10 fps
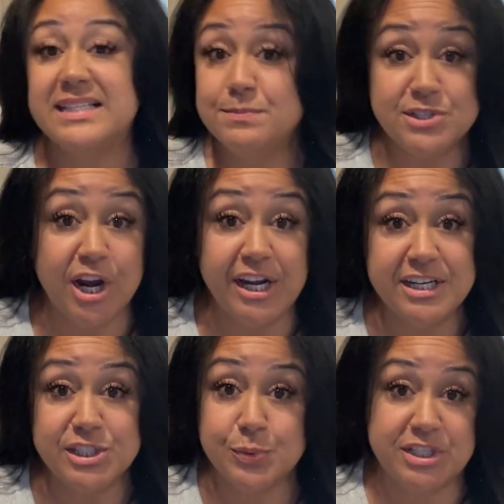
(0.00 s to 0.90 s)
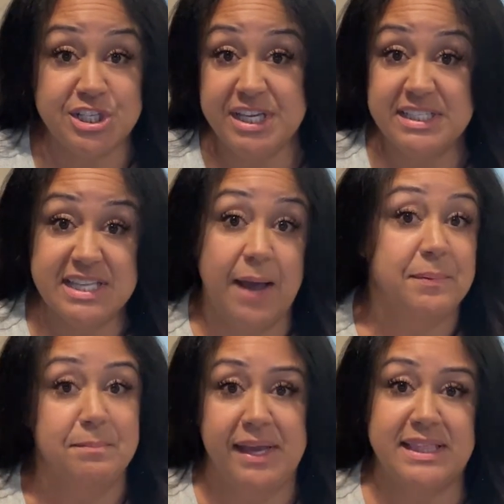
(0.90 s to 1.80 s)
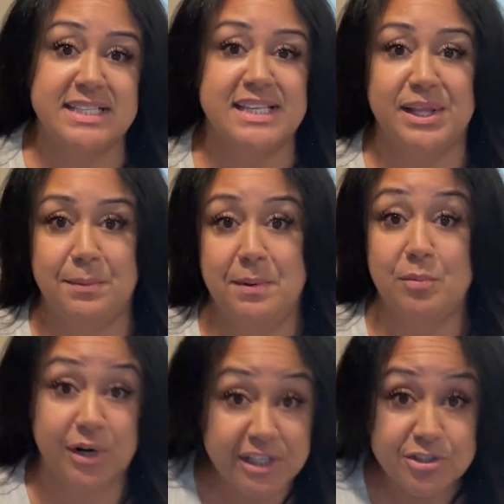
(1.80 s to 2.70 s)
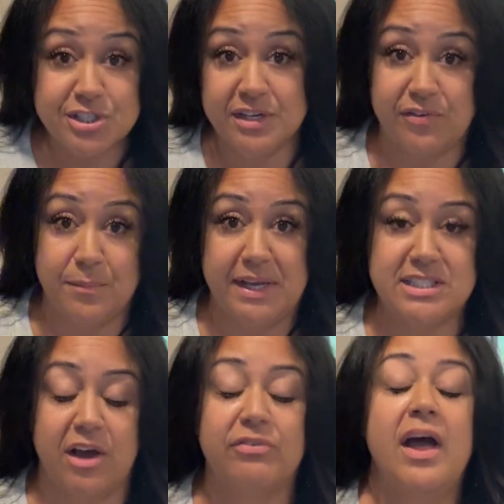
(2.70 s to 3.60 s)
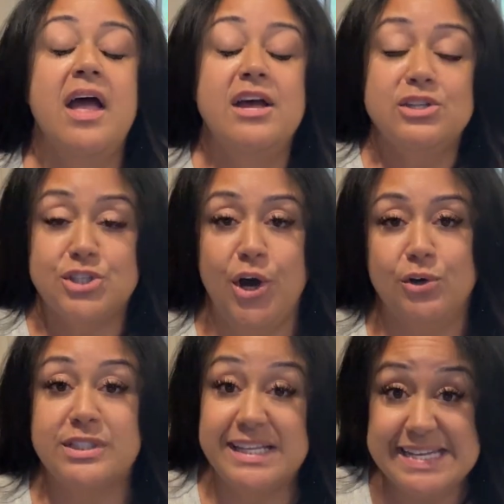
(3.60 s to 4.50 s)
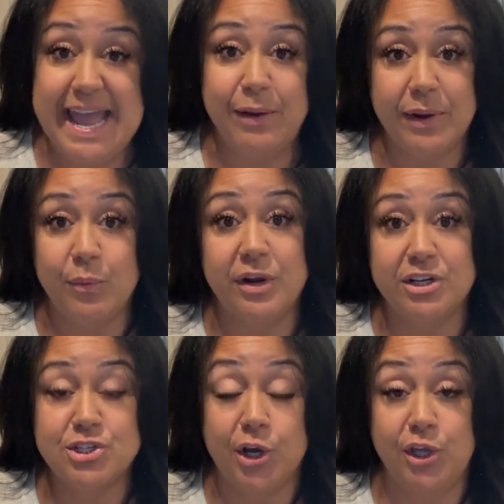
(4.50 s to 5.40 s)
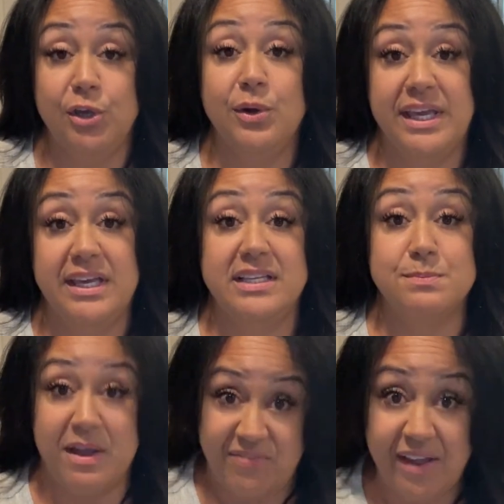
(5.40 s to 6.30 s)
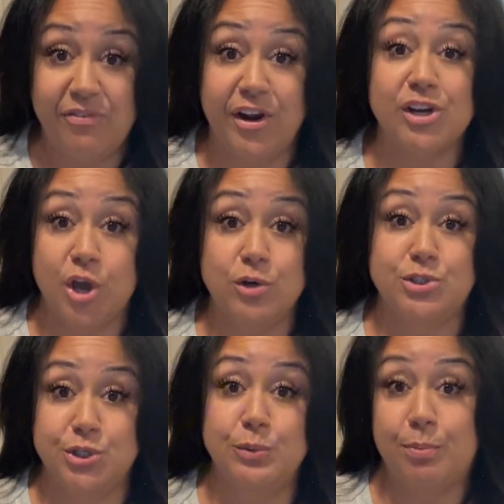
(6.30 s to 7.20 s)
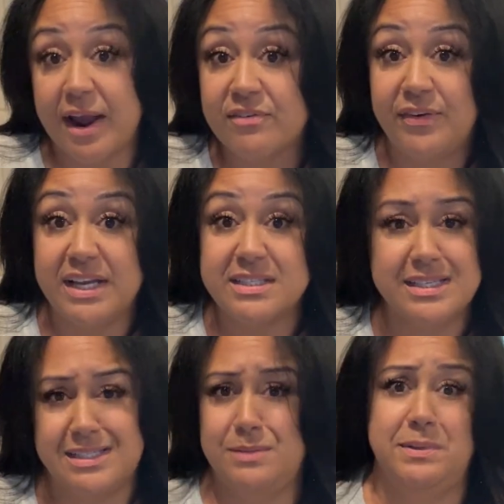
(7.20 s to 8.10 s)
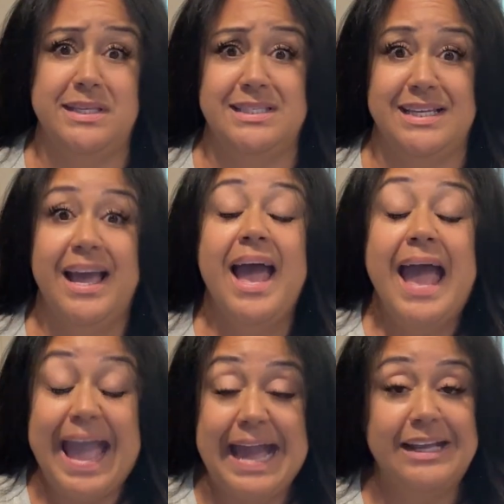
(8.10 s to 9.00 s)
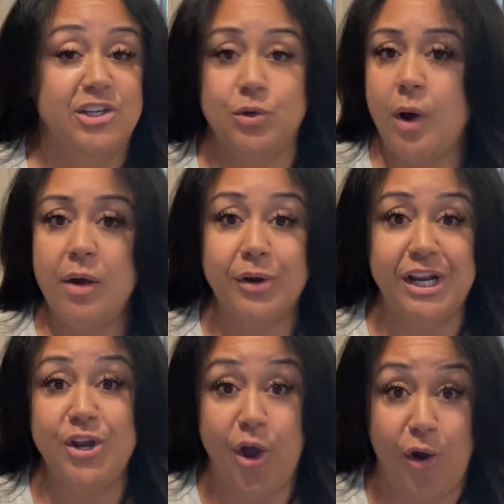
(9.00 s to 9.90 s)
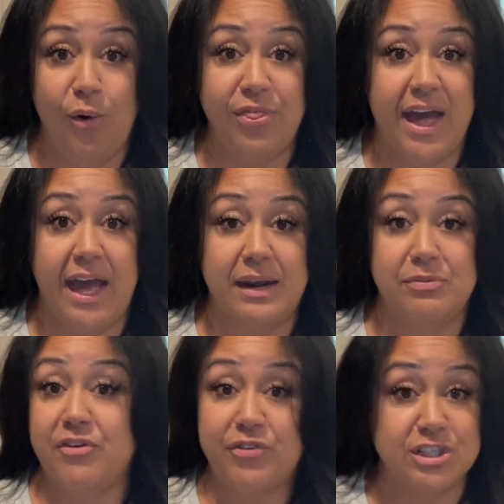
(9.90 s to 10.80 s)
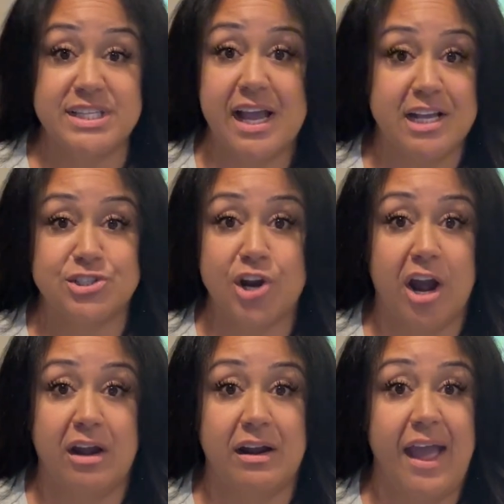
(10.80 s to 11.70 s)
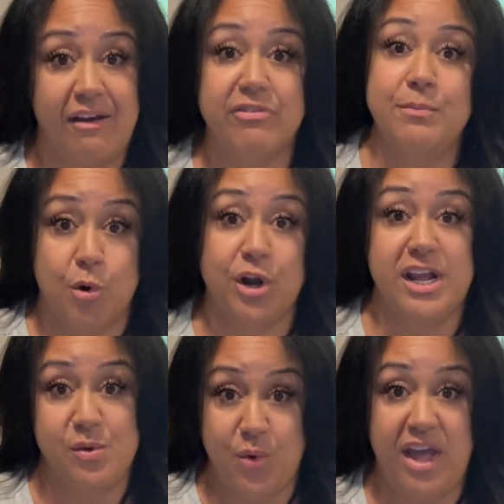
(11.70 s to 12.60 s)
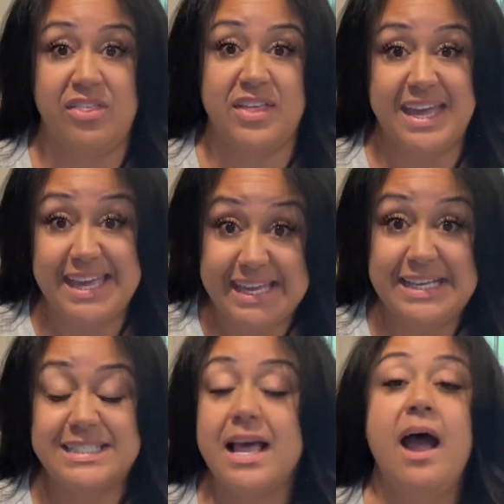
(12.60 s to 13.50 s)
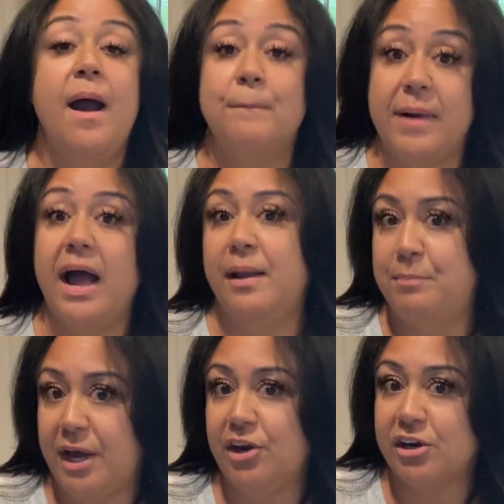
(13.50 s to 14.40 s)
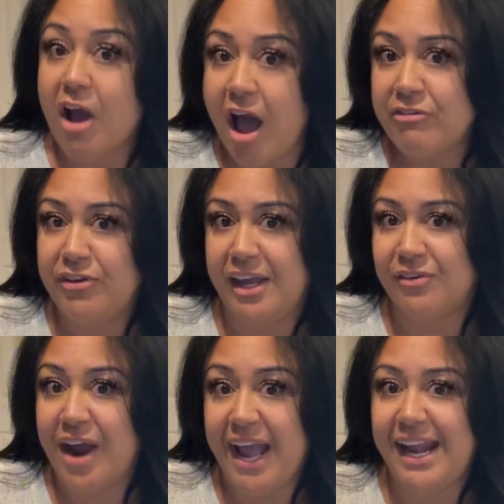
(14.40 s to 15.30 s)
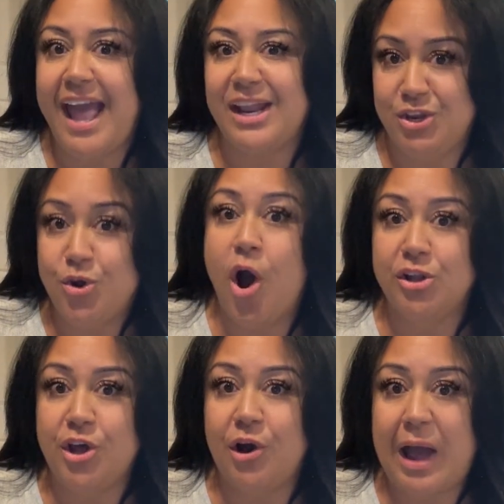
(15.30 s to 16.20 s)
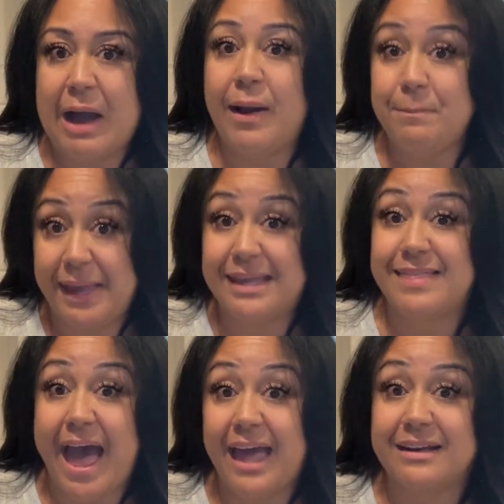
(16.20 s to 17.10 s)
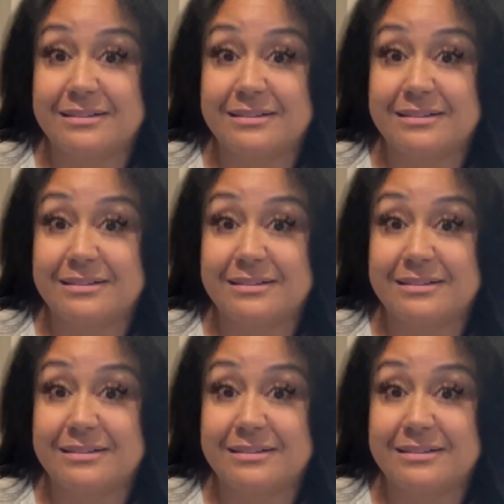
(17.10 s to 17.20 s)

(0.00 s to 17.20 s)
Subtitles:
I'm starting to switch things up and make things a little bit more interesting for myself. So today what I wanna show you is my favorite go-to breakfast, easy peasy. And you already know that the first thing I start every morning with is my buttered coffee, right? And you all know how I make that.